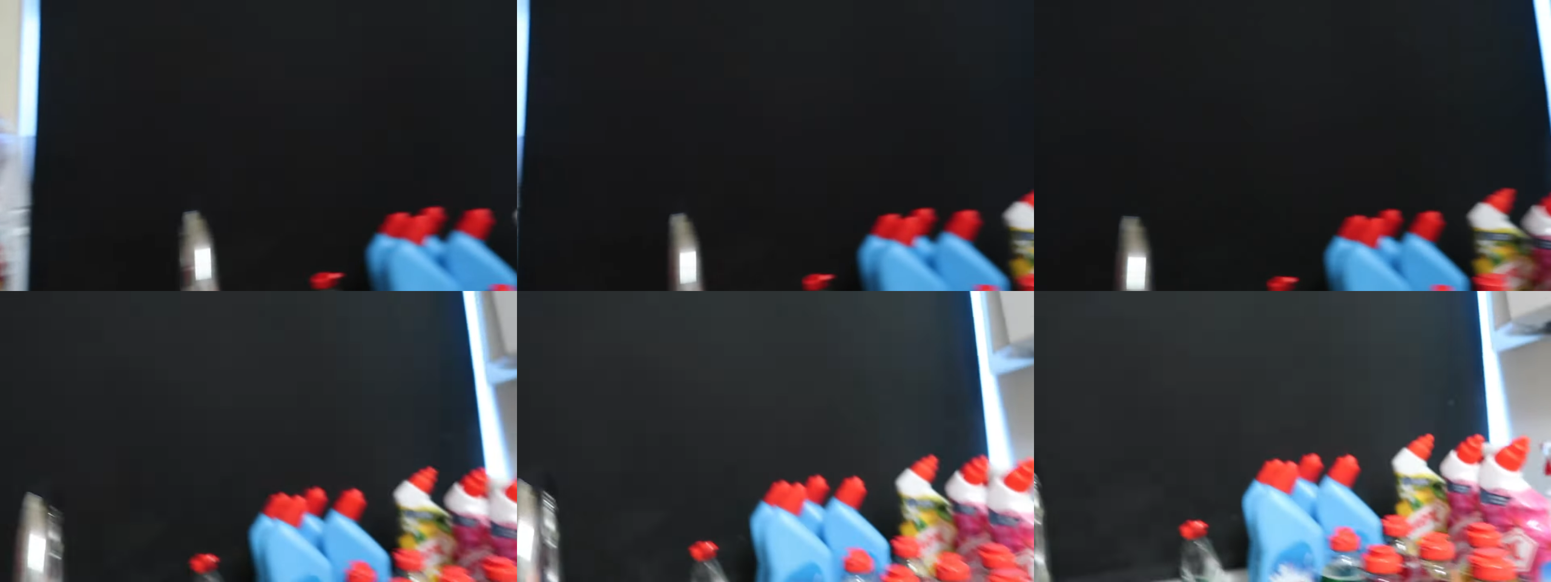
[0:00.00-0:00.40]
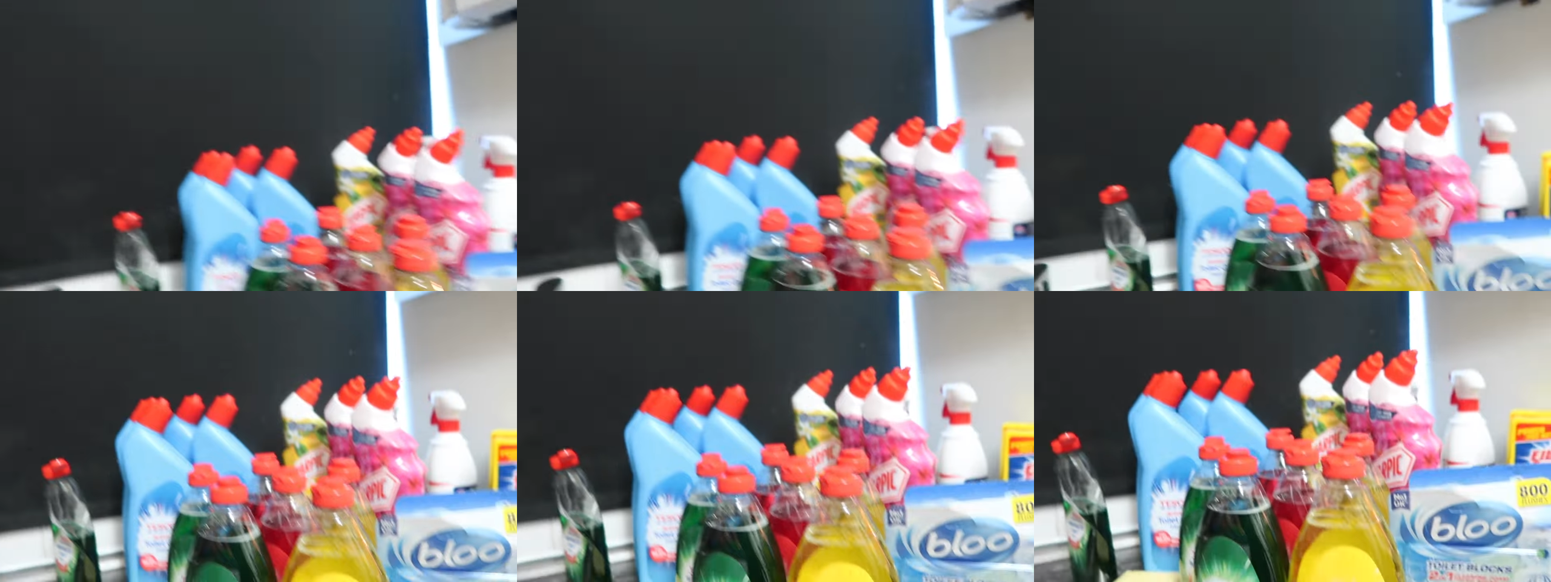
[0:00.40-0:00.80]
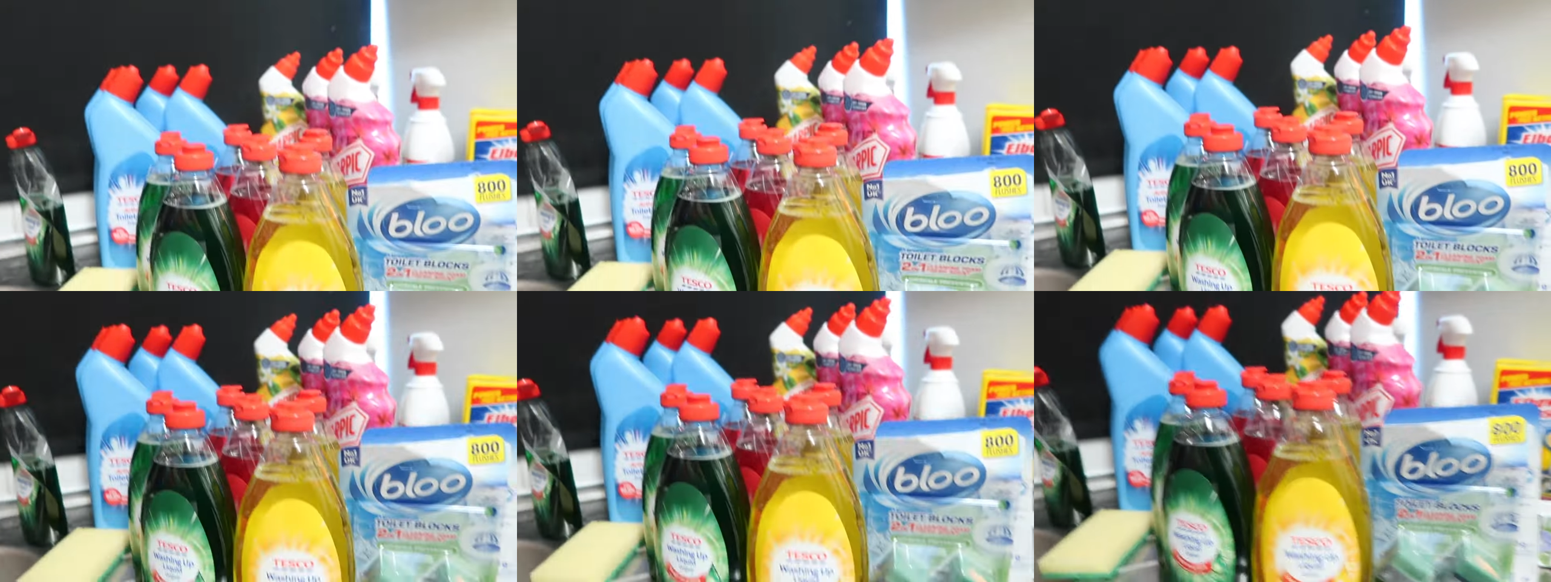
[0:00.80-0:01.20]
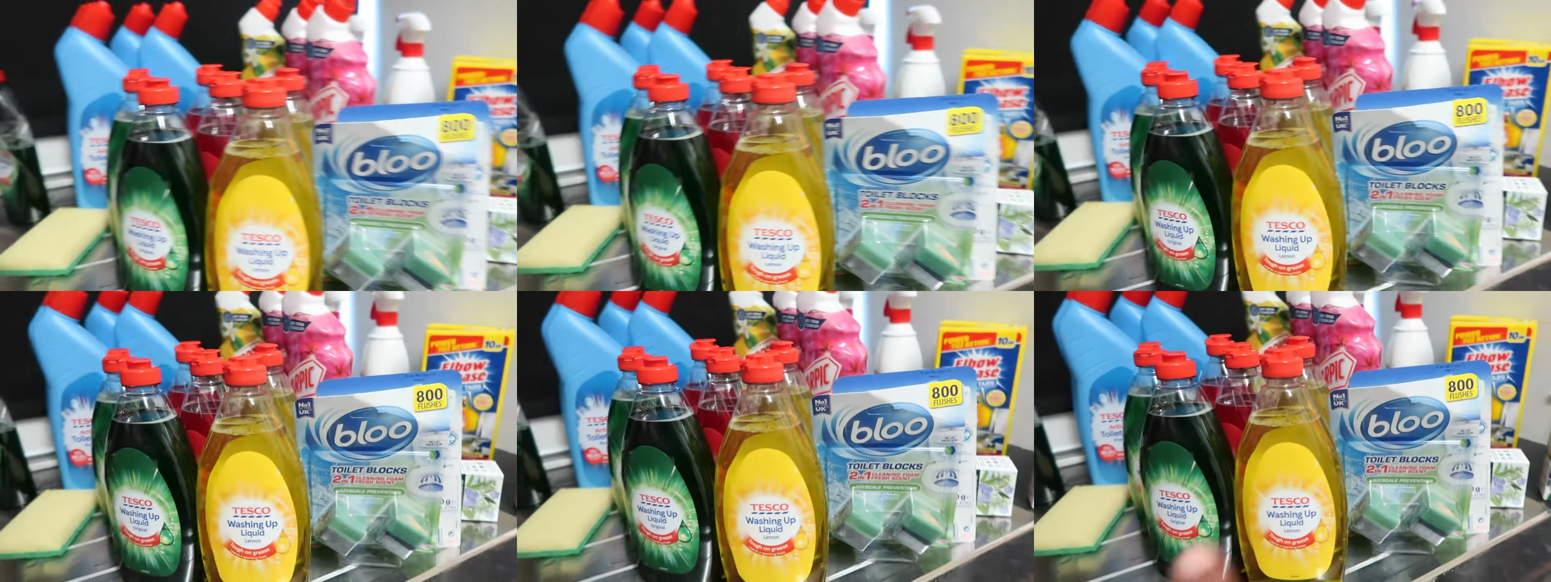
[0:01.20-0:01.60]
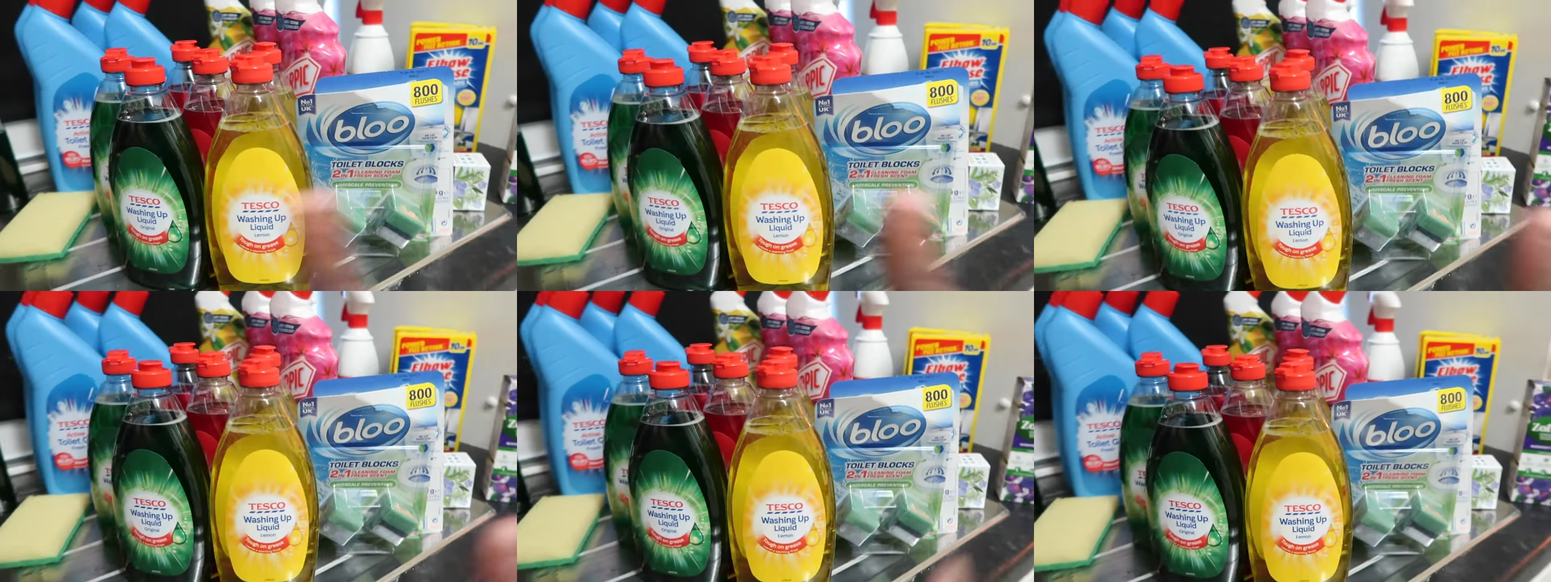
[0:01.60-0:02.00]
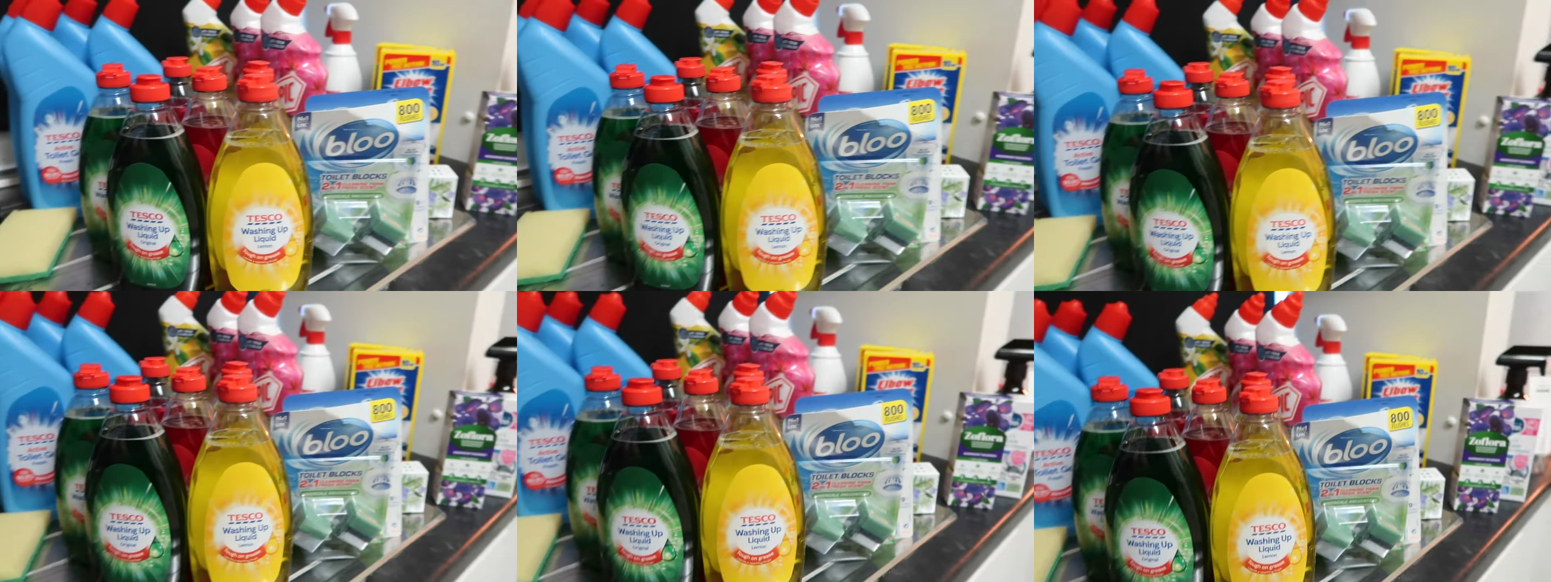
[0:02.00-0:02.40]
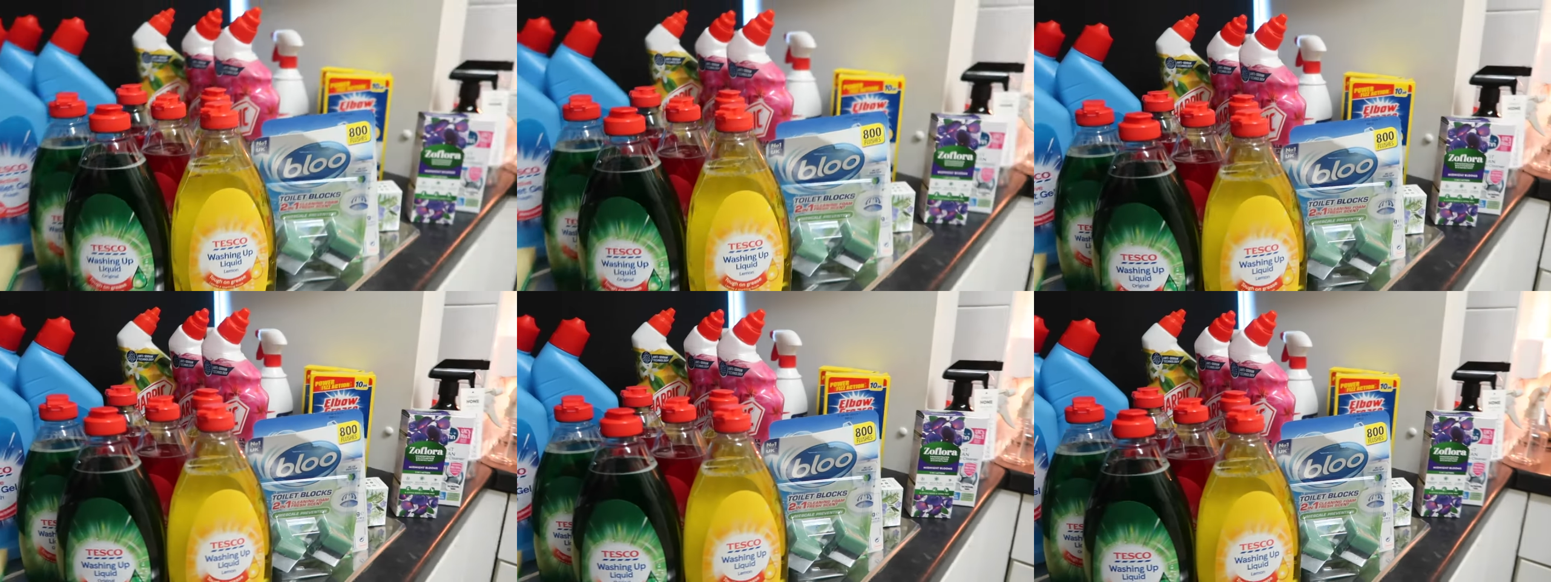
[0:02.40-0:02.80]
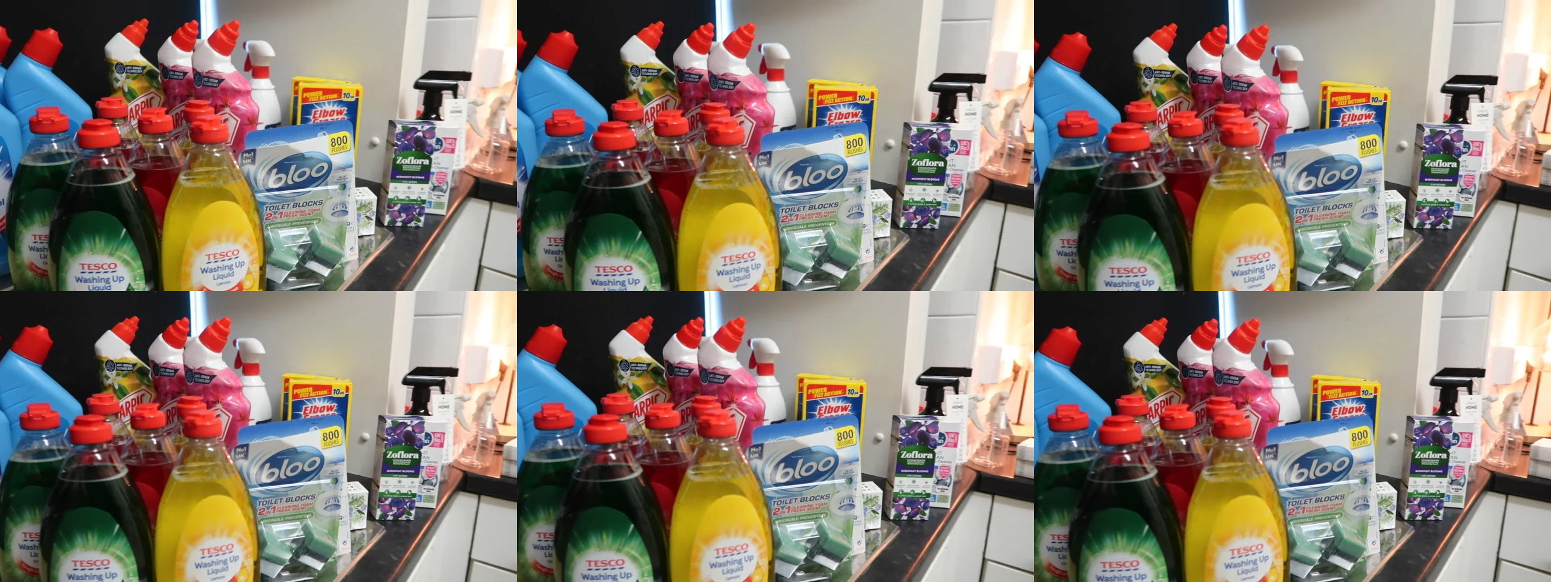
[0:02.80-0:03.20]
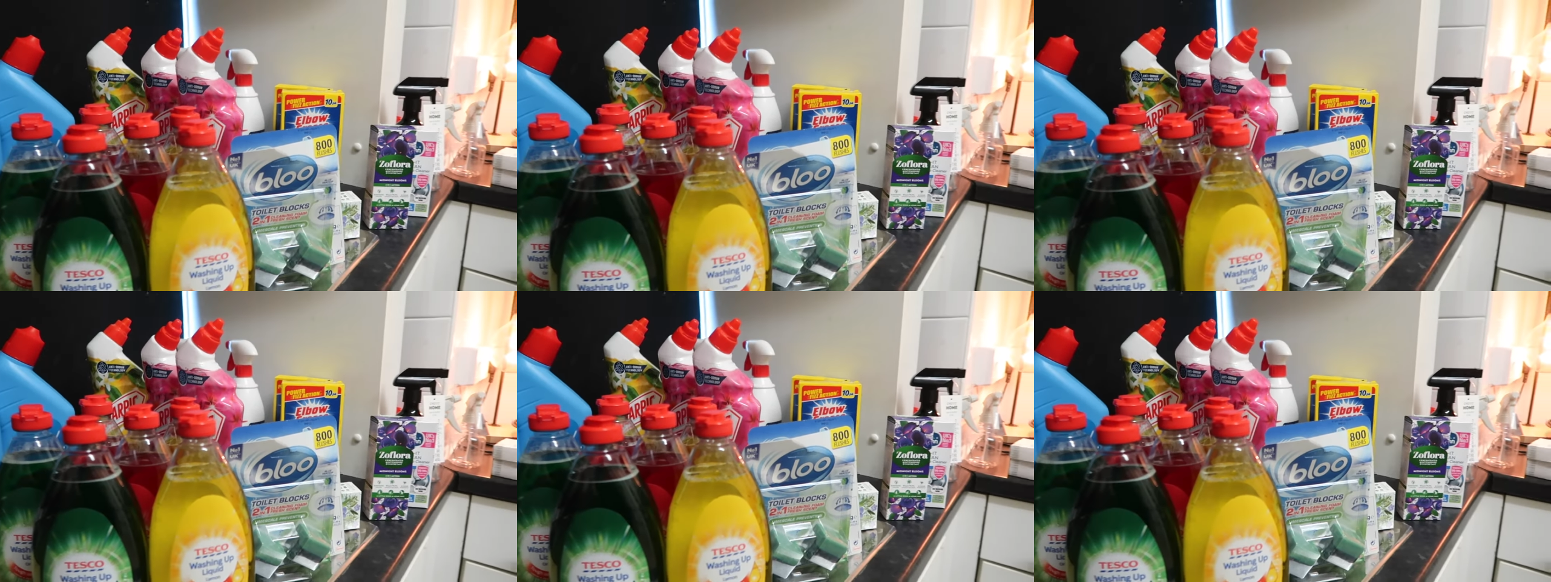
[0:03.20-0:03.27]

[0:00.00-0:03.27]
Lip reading: (no speaker visible)